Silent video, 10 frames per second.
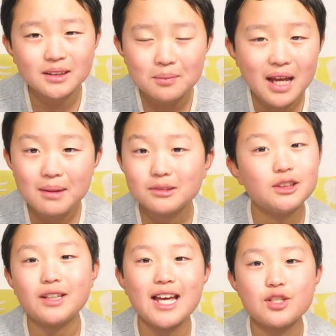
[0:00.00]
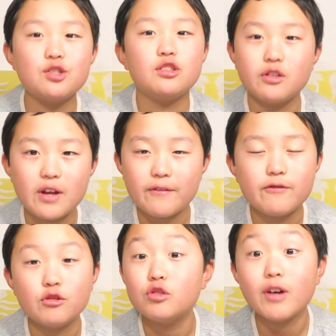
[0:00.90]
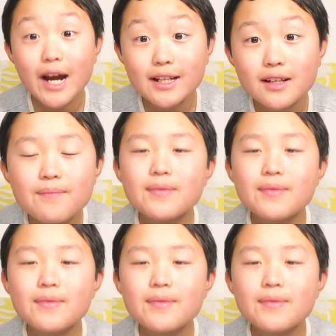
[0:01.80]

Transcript: sometimes you can't choose your favorite food, right?